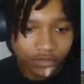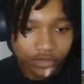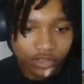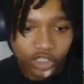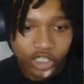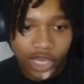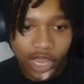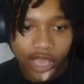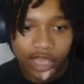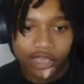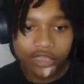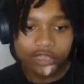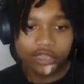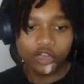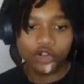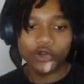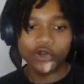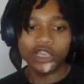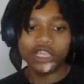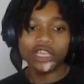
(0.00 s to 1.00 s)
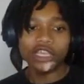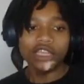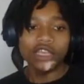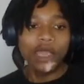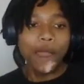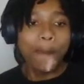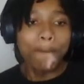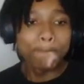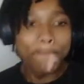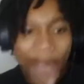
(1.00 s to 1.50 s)
Shot. Green.
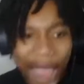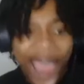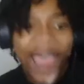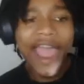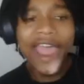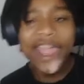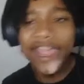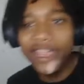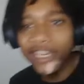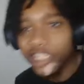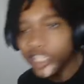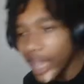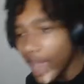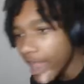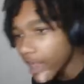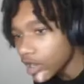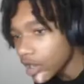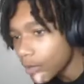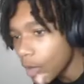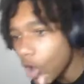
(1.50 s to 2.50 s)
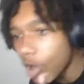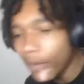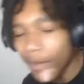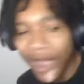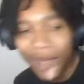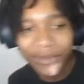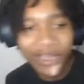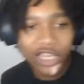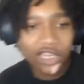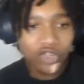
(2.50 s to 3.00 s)
Bang, Chad. Come on,
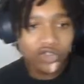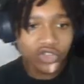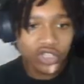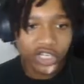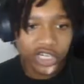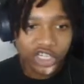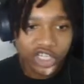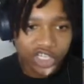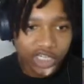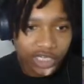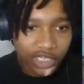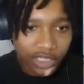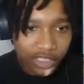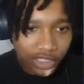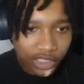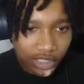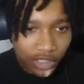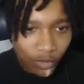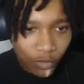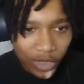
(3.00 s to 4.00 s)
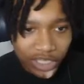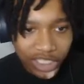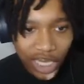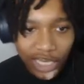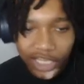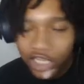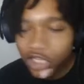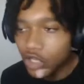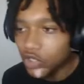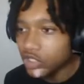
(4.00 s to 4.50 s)
bro. I'm getting used to this shit. Once
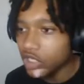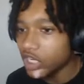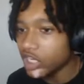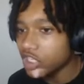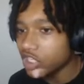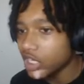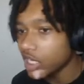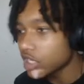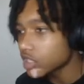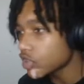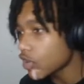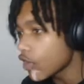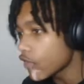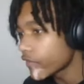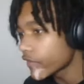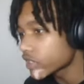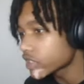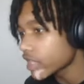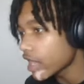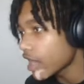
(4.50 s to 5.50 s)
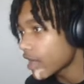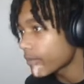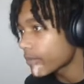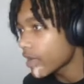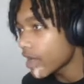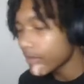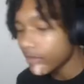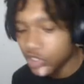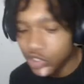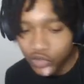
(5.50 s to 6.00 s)
I get used to this shit, it's over, child. I
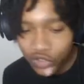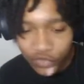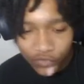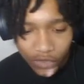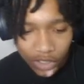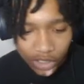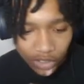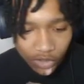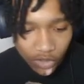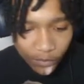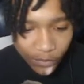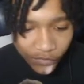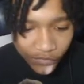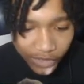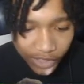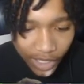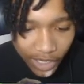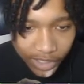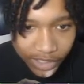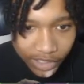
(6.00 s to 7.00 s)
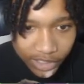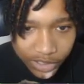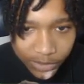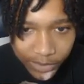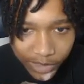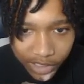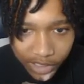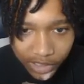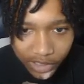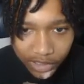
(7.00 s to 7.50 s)
promise you it's fucking over for y'all niggas,
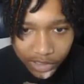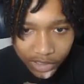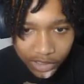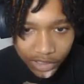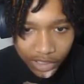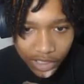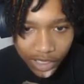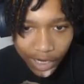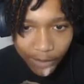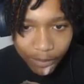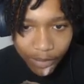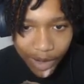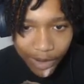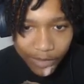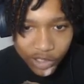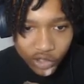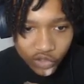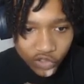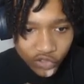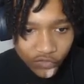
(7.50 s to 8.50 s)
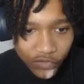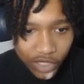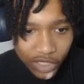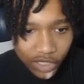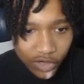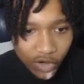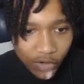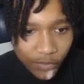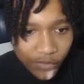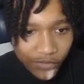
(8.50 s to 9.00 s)
bro. I promise you it's
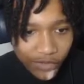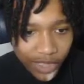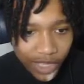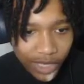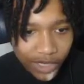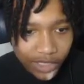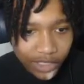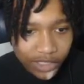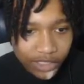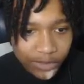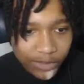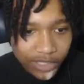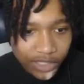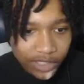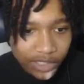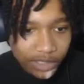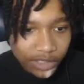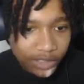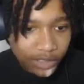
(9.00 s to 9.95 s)
fucking over for y'all niggas, bro.